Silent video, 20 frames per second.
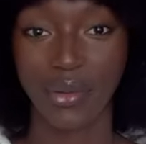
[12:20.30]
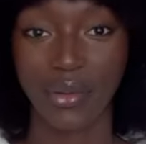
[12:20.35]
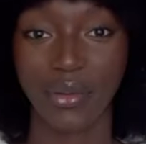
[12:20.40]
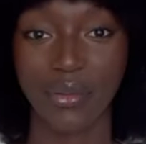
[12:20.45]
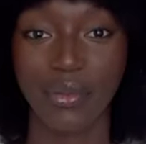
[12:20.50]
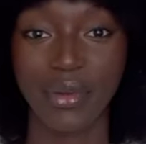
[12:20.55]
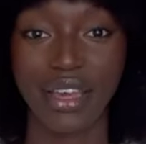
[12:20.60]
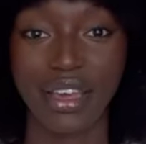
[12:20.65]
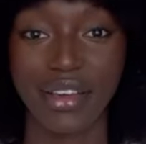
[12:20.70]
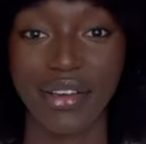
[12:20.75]

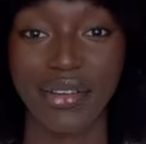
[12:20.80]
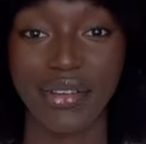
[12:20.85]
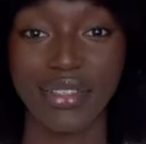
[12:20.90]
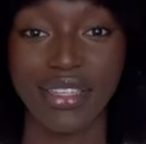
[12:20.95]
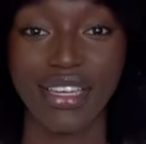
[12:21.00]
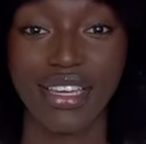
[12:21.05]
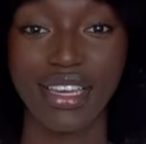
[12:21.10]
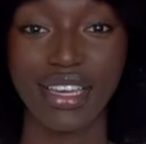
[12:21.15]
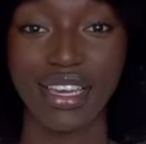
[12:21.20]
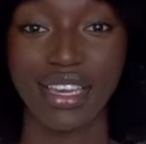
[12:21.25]
Well,
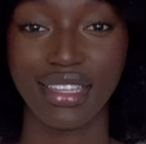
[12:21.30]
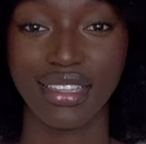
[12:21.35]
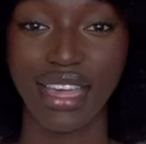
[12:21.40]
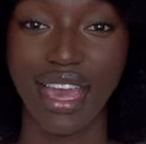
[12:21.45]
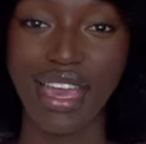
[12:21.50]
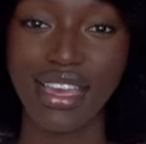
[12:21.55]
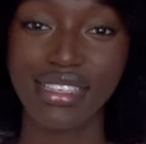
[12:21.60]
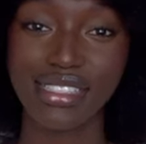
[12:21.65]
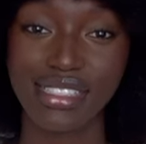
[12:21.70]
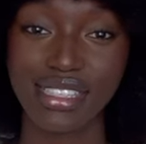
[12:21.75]

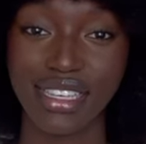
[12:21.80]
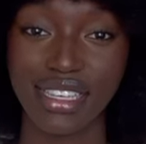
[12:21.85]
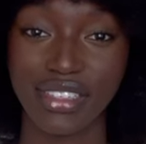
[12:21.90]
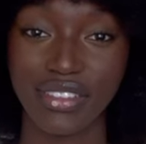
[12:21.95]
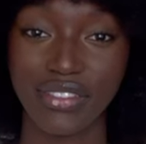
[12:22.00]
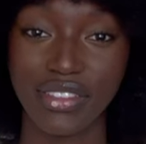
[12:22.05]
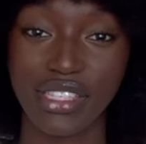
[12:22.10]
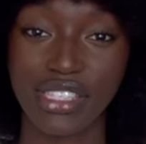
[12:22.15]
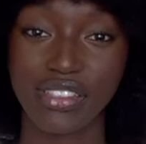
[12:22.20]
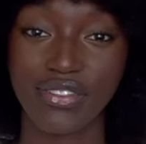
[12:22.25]
that is the end
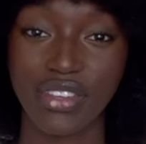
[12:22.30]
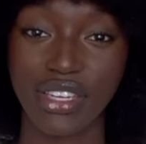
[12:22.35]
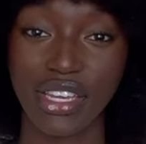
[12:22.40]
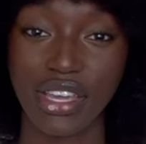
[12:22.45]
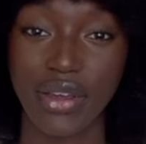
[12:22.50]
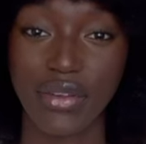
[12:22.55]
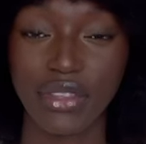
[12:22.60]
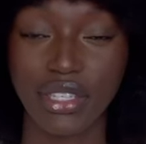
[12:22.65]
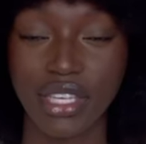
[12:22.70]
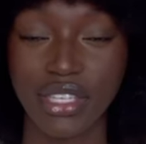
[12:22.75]
of this
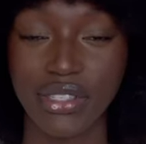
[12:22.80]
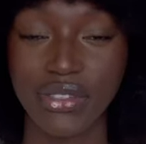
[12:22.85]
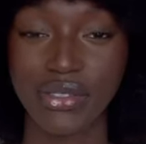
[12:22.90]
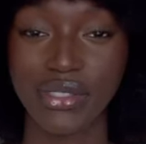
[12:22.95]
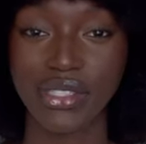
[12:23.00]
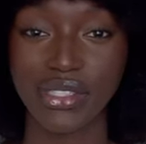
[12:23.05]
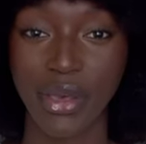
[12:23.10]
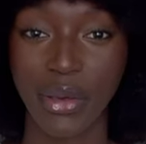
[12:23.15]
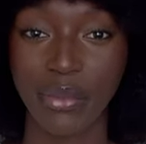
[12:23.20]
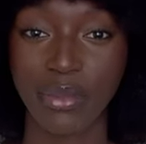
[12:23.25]
video. Thank you
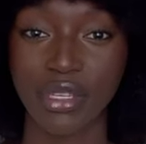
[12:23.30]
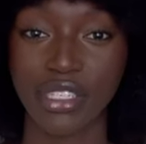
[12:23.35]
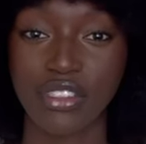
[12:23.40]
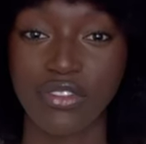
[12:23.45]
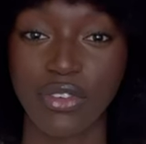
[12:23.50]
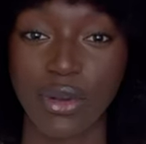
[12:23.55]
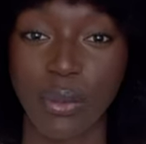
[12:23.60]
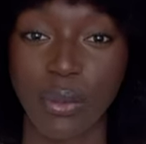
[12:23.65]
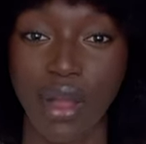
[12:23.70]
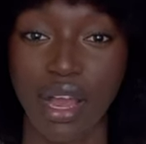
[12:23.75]
so much
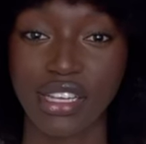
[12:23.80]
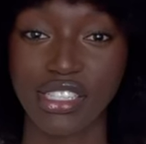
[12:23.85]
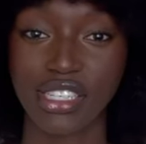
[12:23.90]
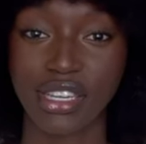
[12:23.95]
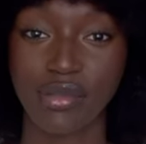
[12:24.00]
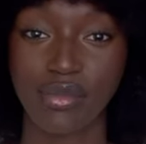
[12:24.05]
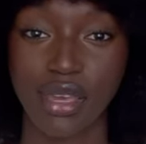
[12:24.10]
for watching.